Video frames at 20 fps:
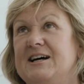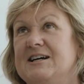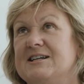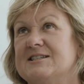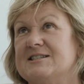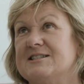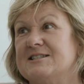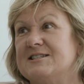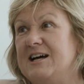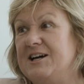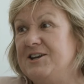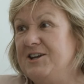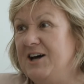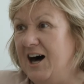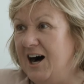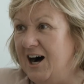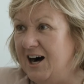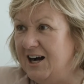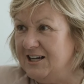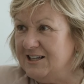stud
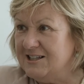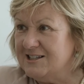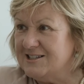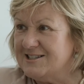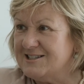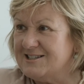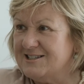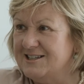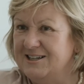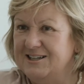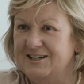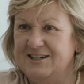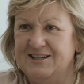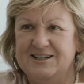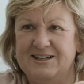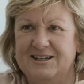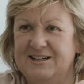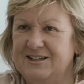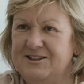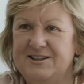heights.
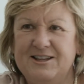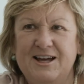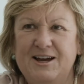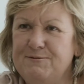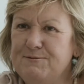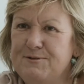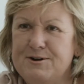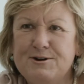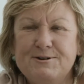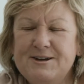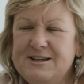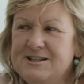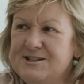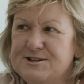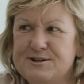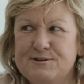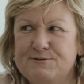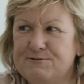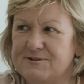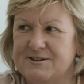They're very
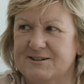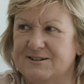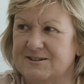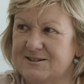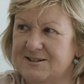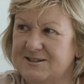different.